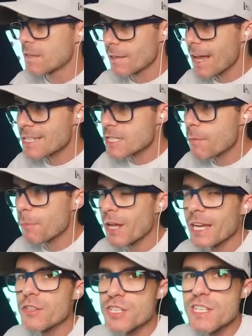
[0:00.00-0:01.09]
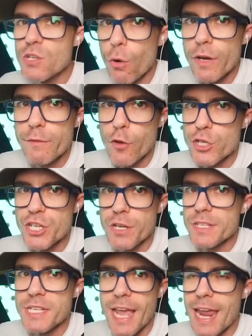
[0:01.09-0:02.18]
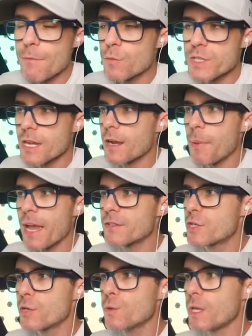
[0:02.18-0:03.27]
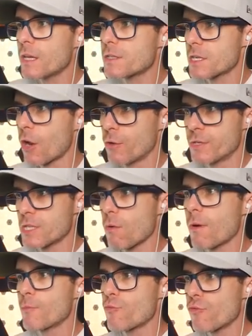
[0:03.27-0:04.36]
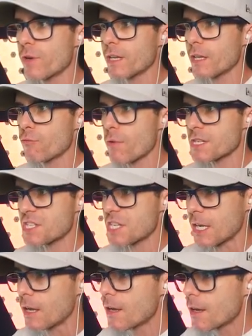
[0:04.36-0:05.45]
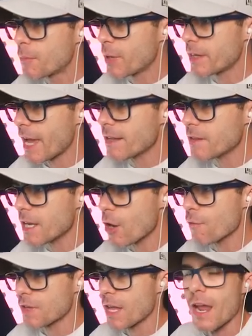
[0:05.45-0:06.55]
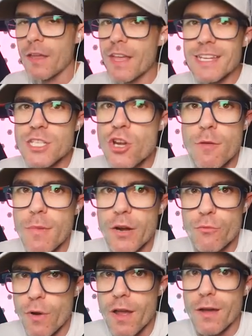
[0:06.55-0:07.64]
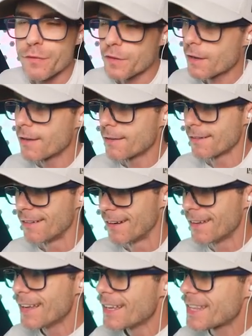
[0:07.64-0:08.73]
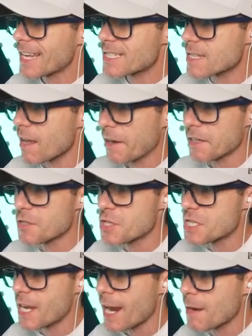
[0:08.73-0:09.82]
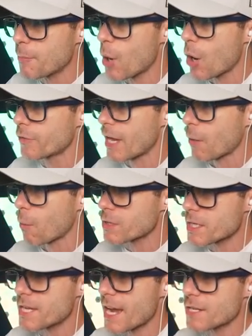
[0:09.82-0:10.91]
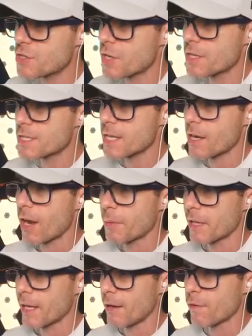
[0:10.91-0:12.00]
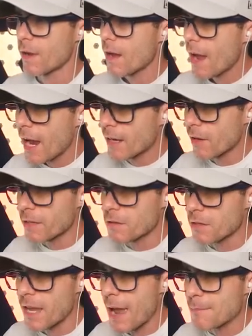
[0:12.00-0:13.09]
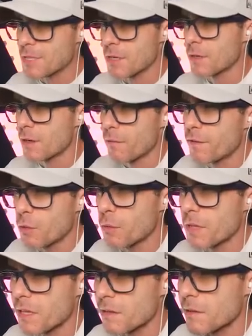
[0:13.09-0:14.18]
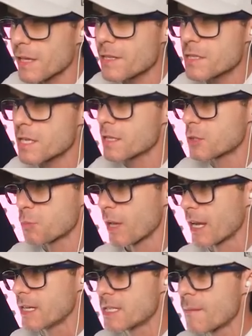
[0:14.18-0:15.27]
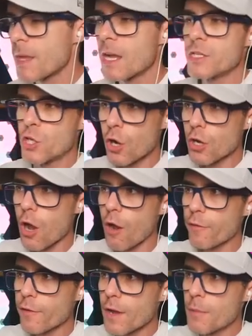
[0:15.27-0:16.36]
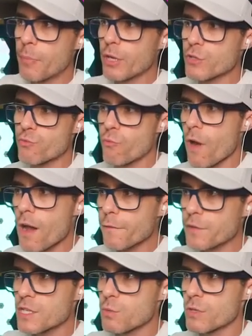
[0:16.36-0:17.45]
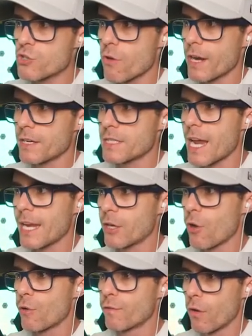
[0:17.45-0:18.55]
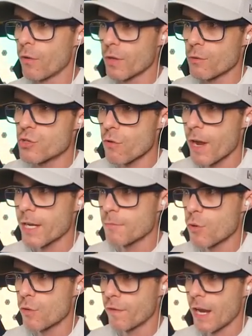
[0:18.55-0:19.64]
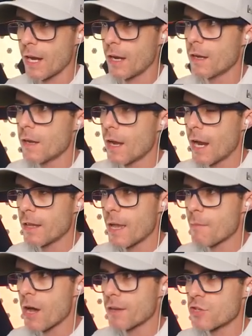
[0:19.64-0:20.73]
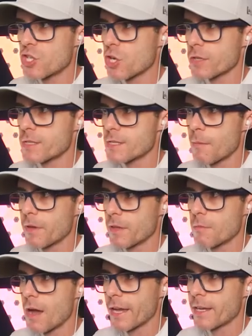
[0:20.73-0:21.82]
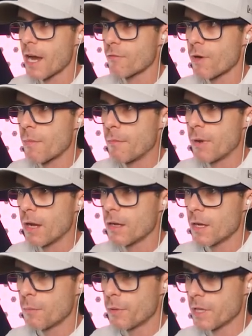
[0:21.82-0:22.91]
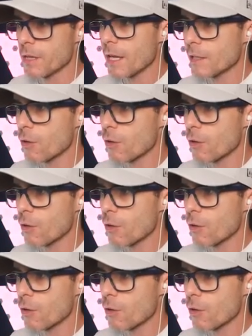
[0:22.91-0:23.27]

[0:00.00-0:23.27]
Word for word: The last time I played the story version of this game was like about two years ago, so I'm really rusty. But that thing over there, that's not my raft. That's like an escape pod that was attached to this thing, I believe, and like the captain and a few of the elites in this place took off because rafters were trying to take it over, or they were trying to move in, and they might have shot some of them, I can't remember. But then they